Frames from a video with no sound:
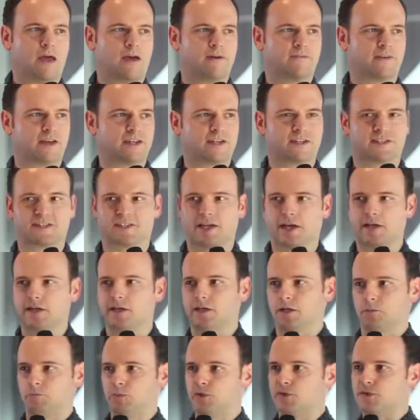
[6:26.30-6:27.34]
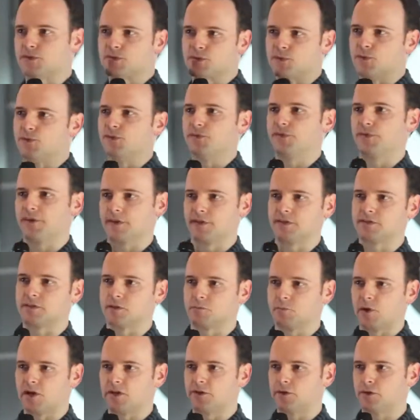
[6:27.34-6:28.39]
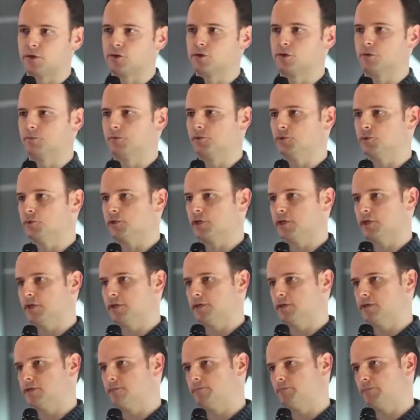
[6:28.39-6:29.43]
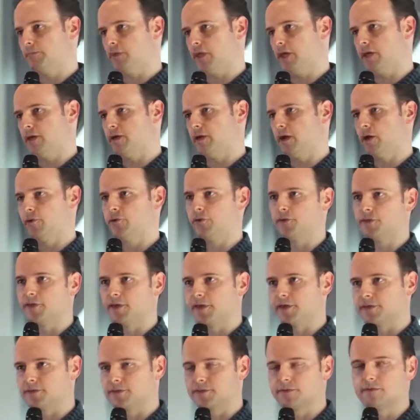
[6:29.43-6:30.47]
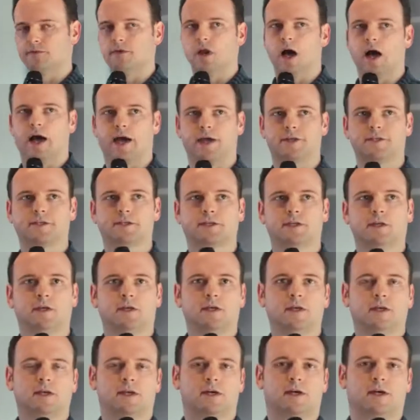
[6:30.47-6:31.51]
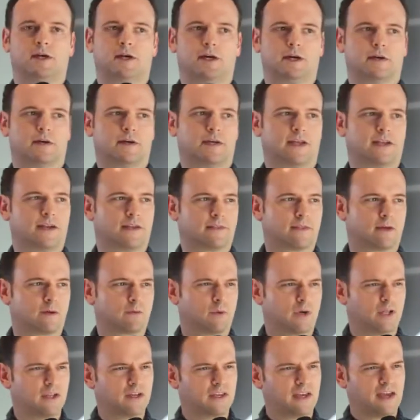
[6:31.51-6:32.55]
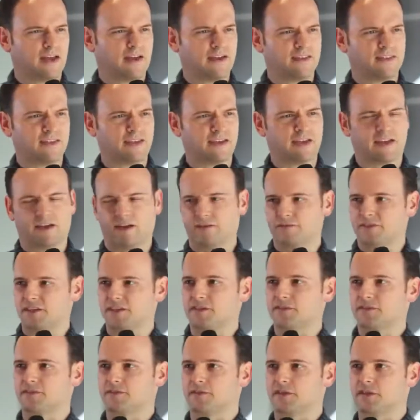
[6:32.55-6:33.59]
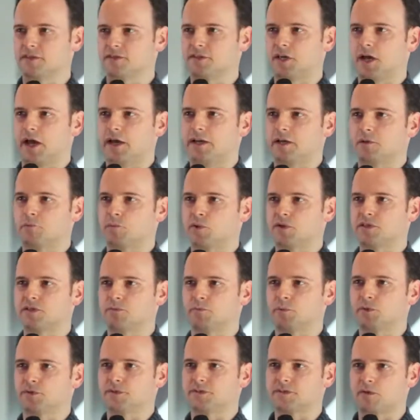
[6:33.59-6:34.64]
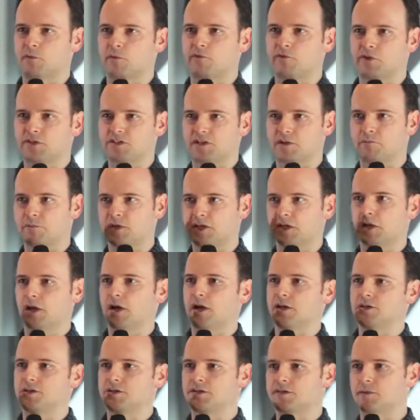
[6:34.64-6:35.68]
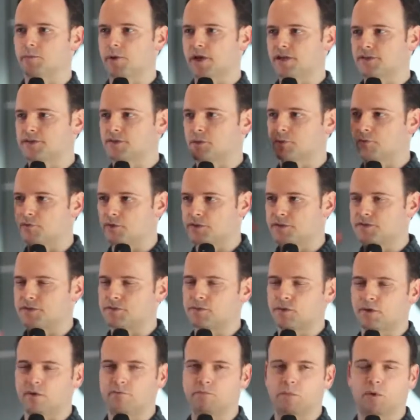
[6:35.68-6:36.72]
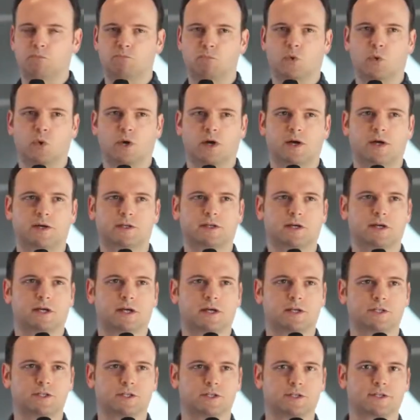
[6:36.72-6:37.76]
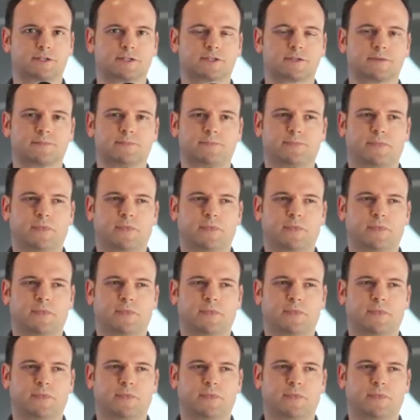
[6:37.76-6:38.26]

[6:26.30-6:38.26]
have I decided to put certain things in my leadership toolkit and other things not? And I thought, well, yeah, I think I have these guiding principles, some of which I've been conscious about, some of which have been more unconscious.